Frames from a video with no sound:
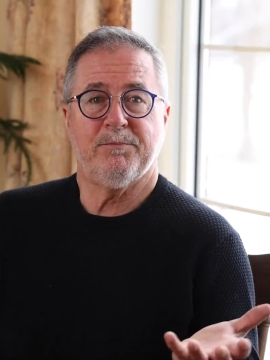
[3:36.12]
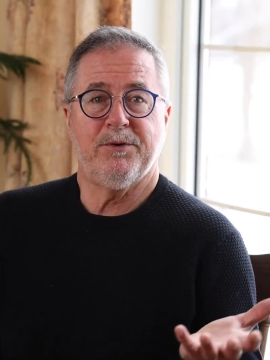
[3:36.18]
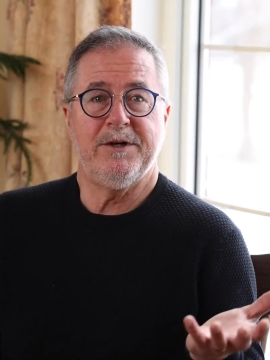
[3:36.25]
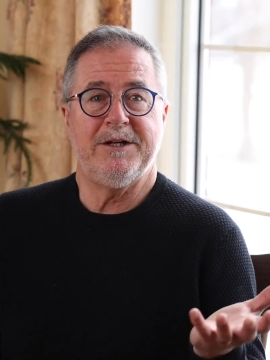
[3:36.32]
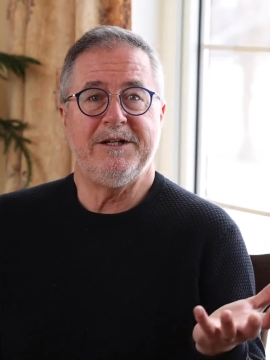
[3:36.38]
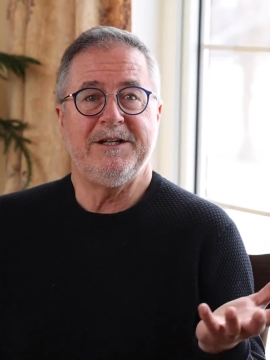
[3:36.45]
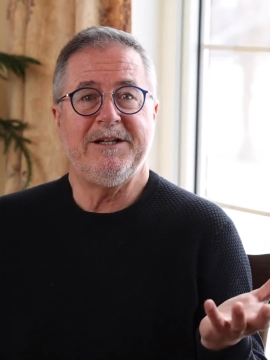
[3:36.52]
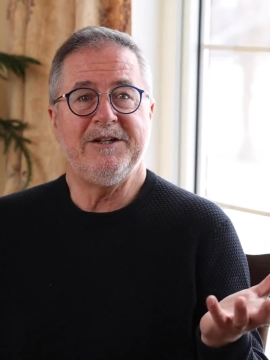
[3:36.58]

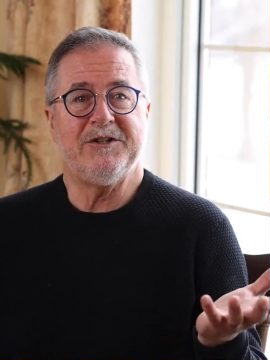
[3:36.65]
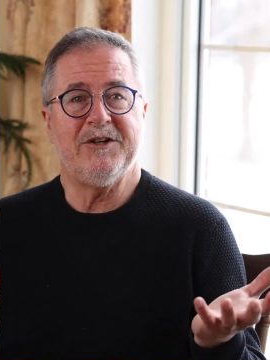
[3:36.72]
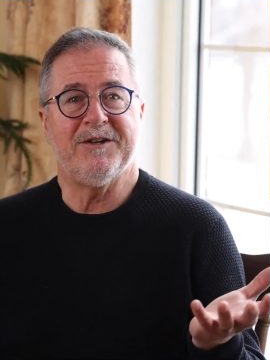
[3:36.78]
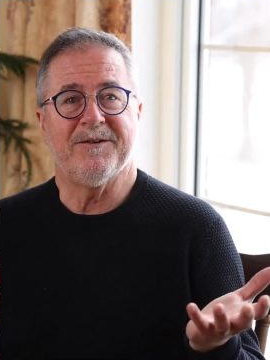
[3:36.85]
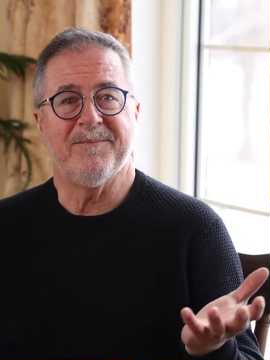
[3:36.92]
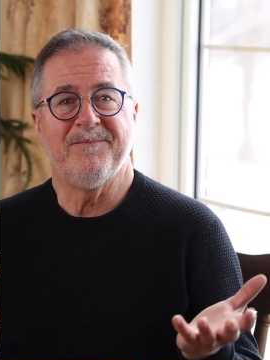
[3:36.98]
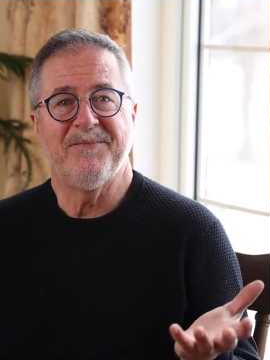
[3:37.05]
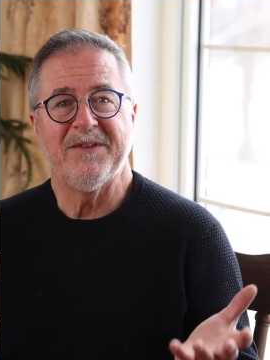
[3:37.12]
pretty
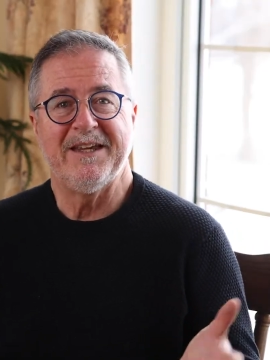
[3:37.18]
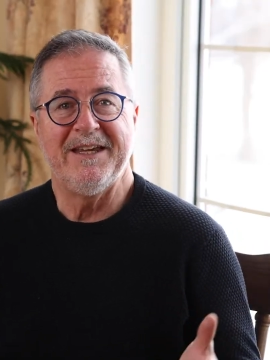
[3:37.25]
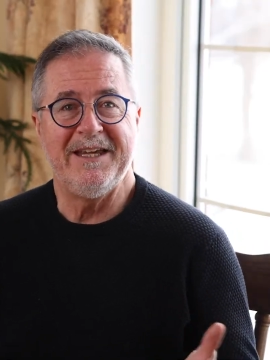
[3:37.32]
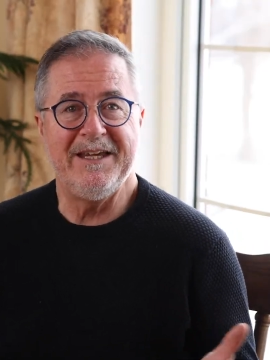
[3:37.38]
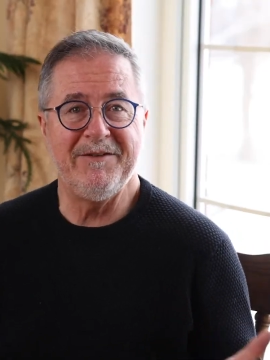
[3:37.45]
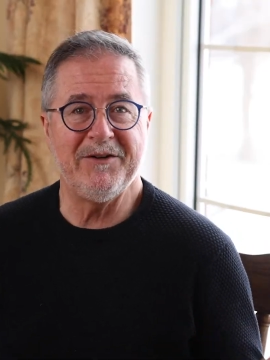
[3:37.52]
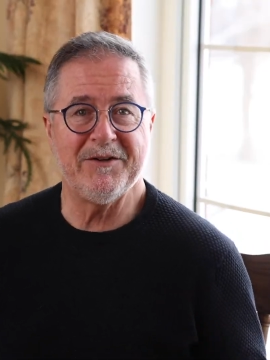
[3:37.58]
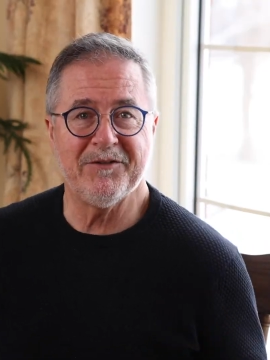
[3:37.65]
decent,
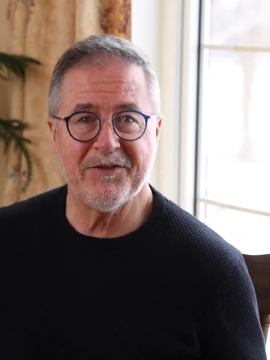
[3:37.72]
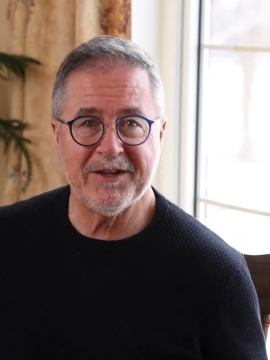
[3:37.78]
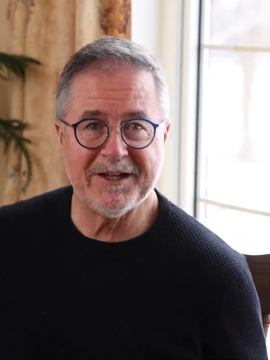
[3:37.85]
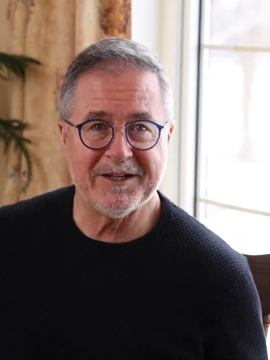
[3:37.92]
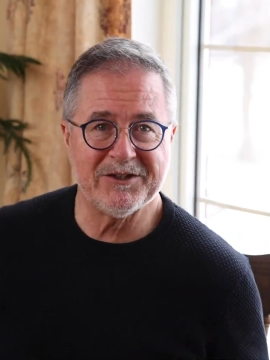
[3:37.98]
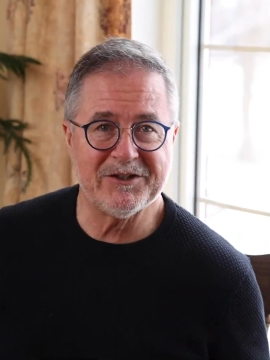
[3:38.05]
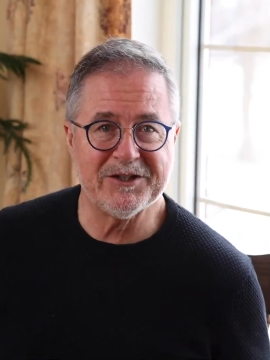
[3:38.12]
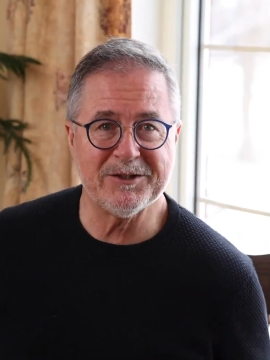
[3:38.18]
even if they
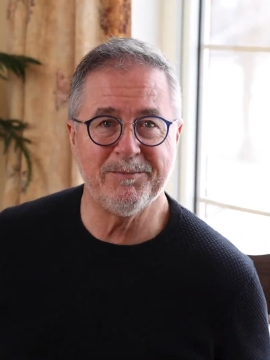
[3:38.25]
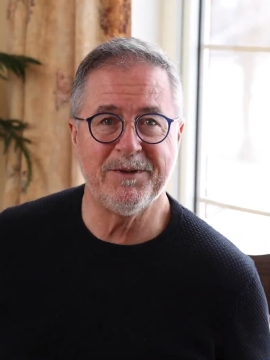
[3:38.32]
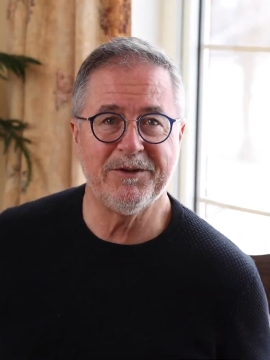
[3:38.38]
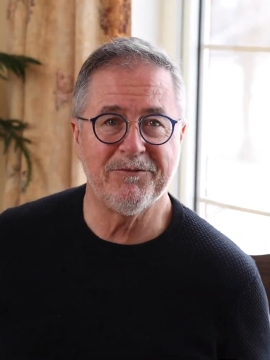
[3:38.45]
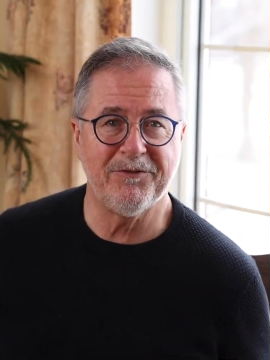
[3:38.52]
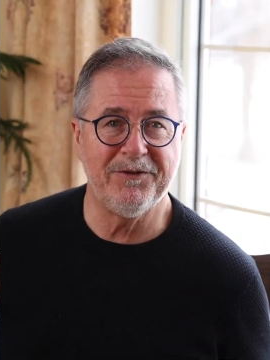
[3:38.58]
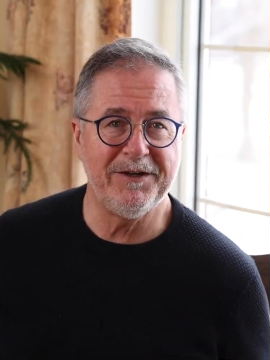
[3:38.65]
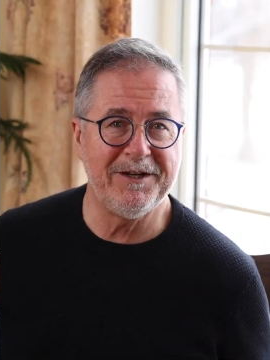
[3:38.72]
had just been
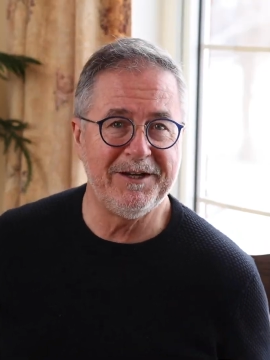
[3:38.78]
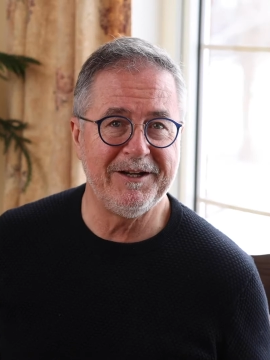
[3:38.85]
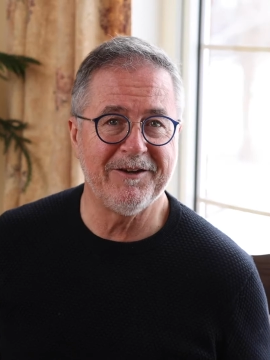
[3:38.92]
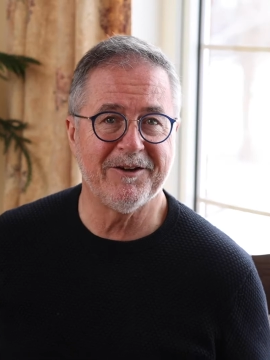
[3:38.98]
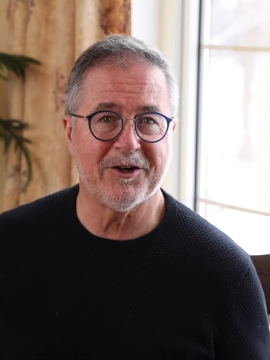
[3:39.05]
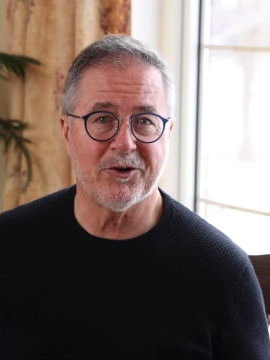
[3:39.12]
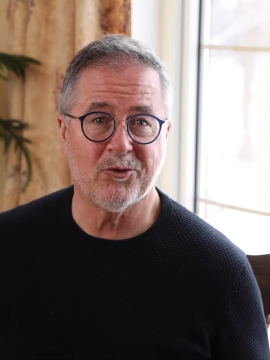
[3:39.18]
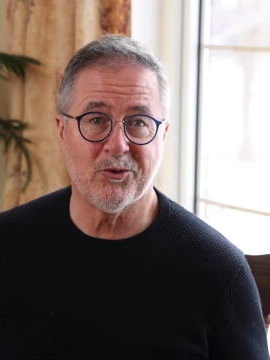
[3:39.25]
feeding
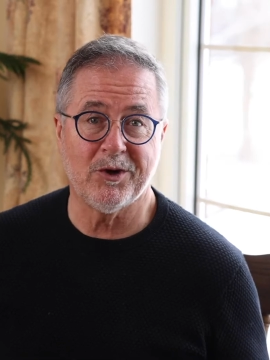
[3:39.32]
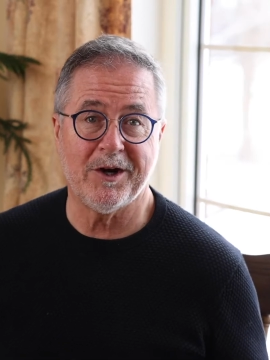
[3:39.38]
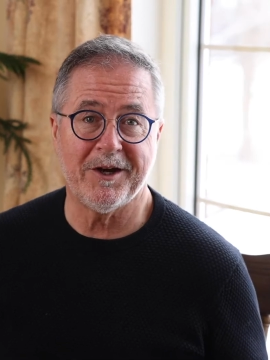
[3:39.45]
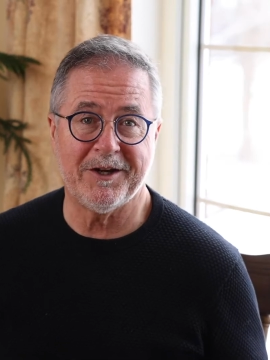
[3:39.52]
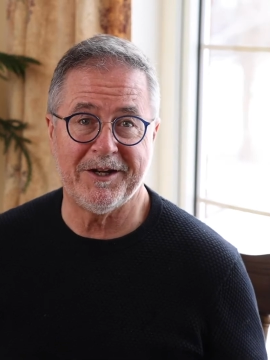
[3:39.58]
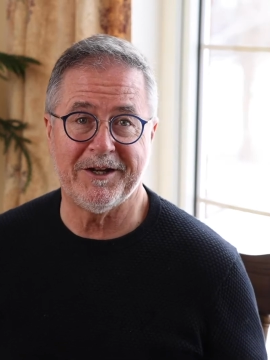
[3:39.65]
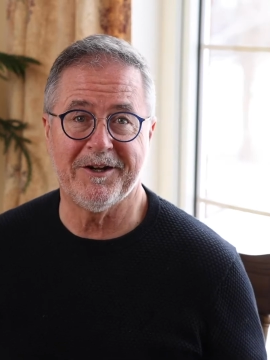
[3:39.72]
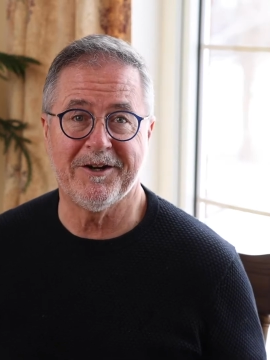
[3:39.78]
on a
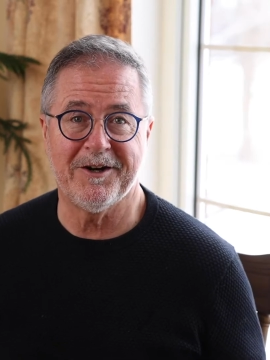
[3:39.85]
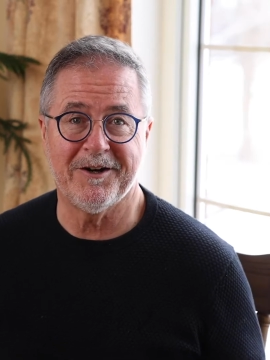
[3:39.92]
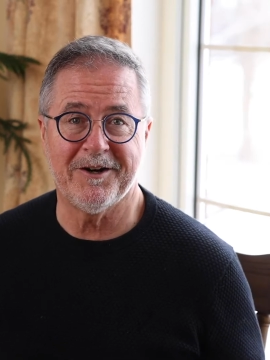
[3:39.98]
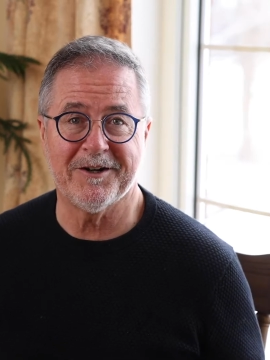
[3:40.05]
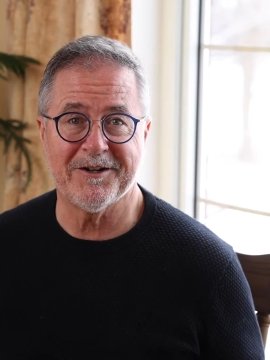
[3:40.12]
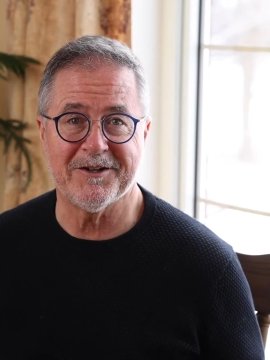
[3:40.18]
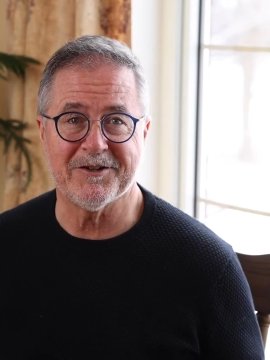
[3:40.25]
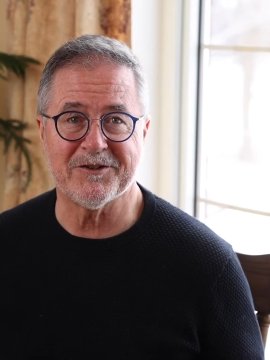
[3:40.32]
rotting
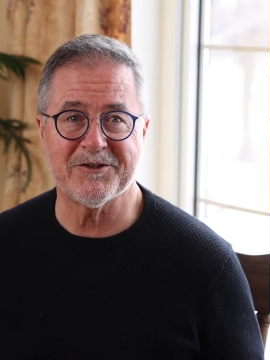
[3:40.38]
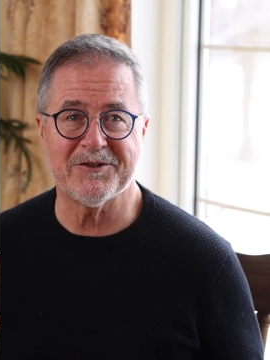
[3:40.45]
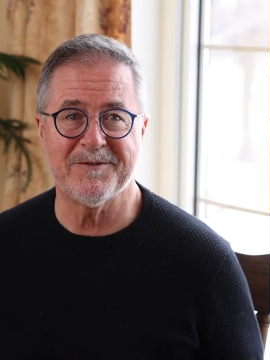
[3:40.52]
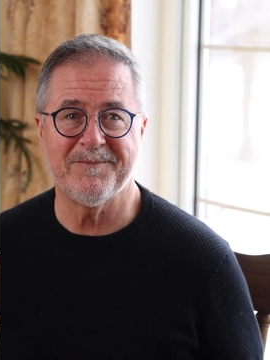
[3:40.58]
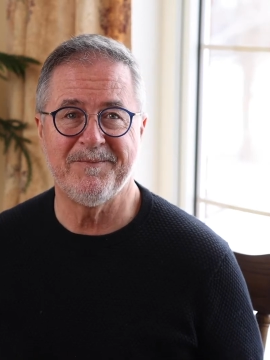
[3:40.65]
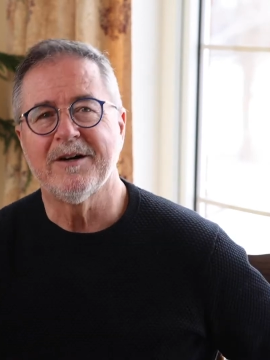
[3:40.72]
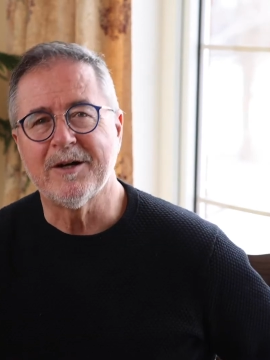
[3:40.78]
carcass.